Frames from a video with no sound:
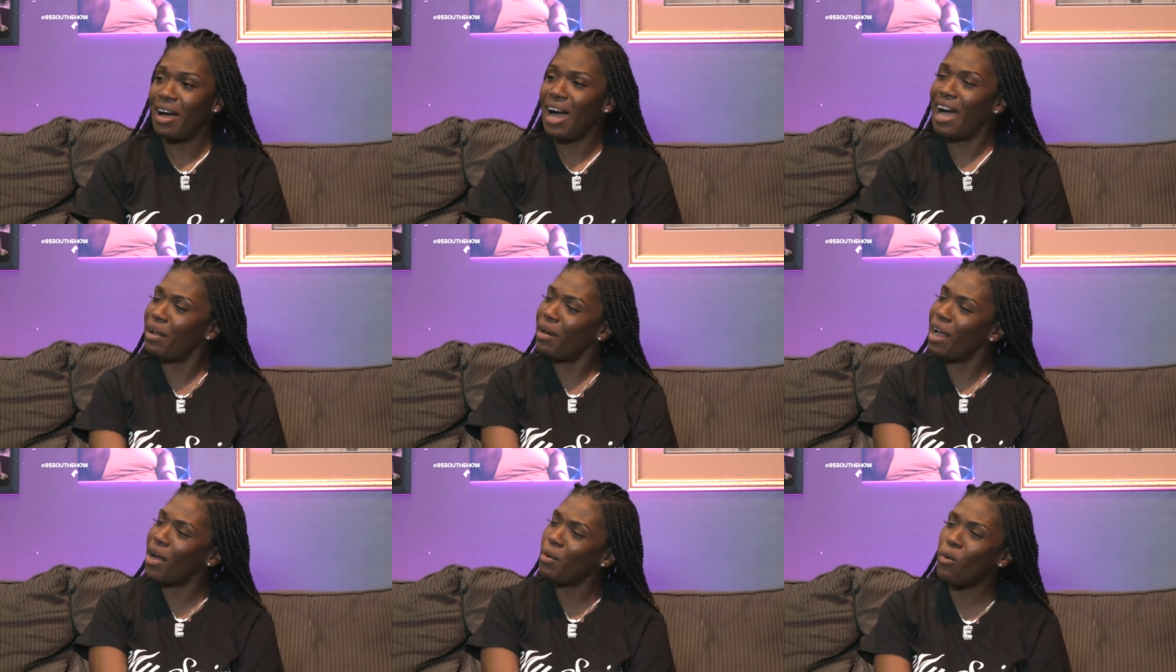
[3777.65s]

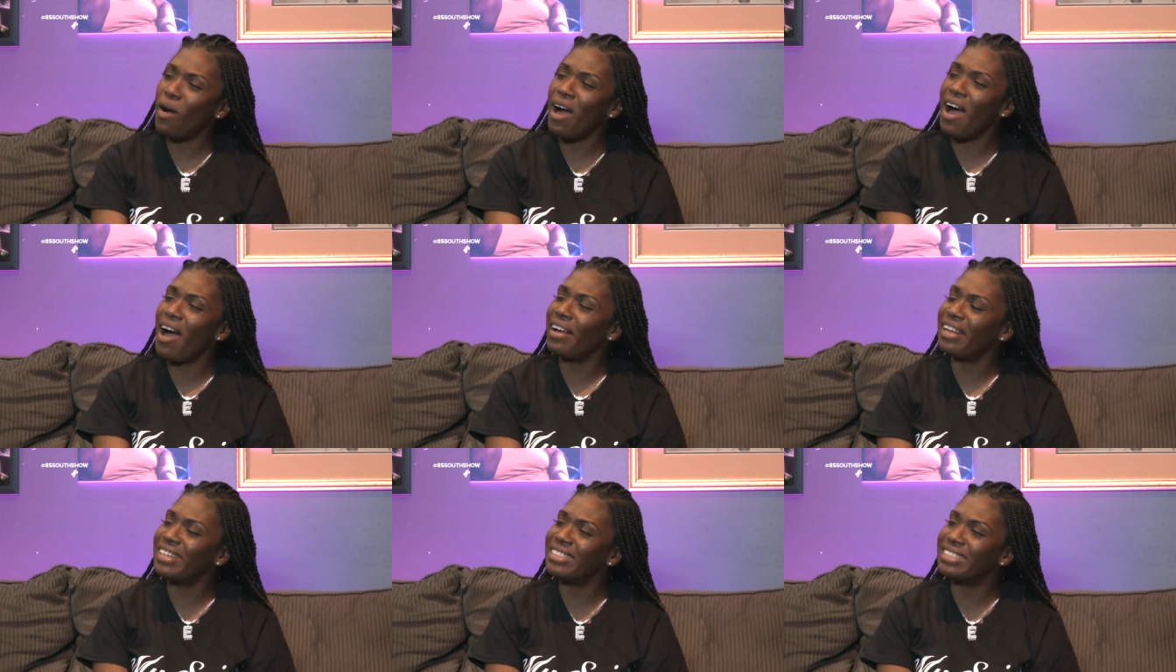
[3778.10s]
I'm like,
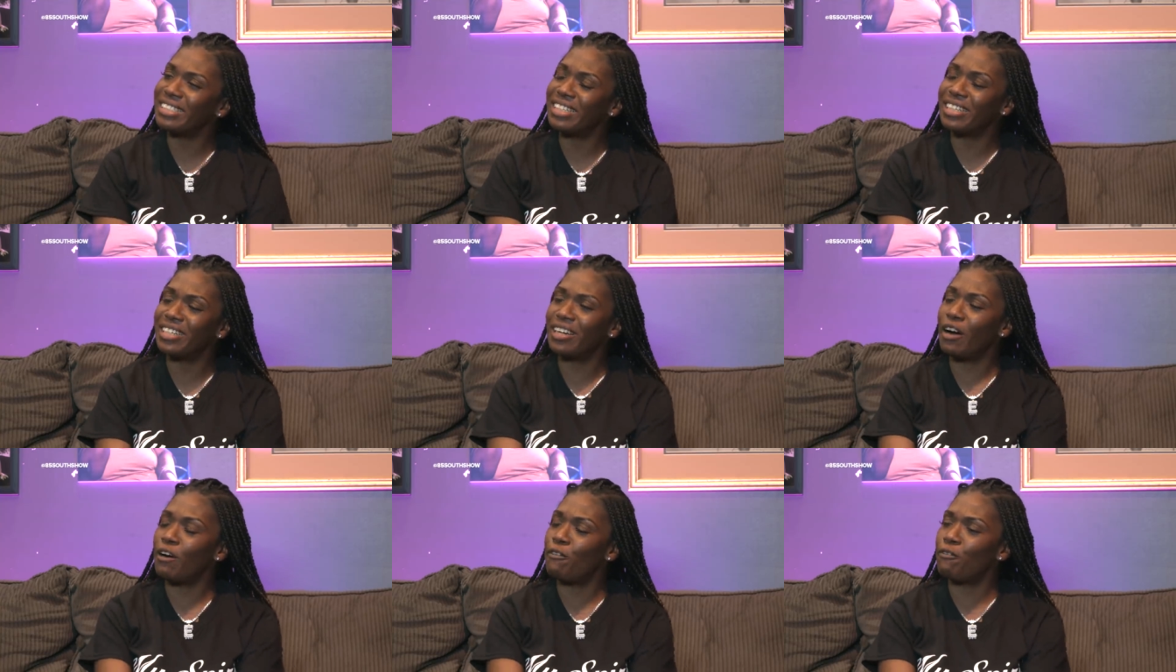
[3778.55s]
where this
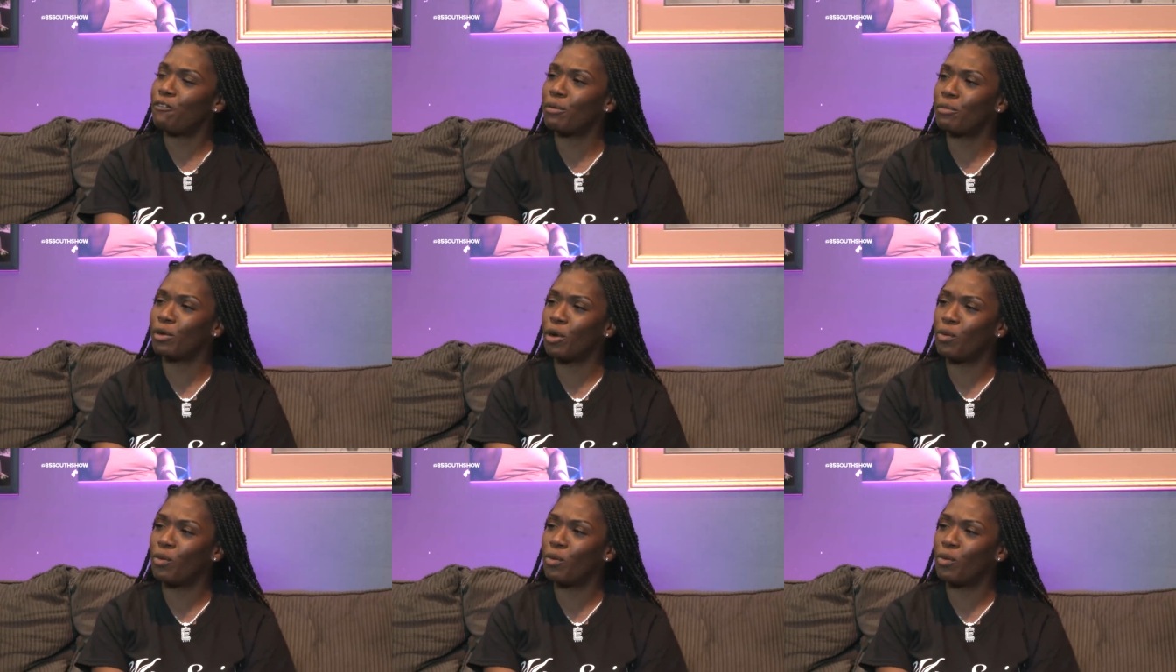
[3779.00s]
shit come from?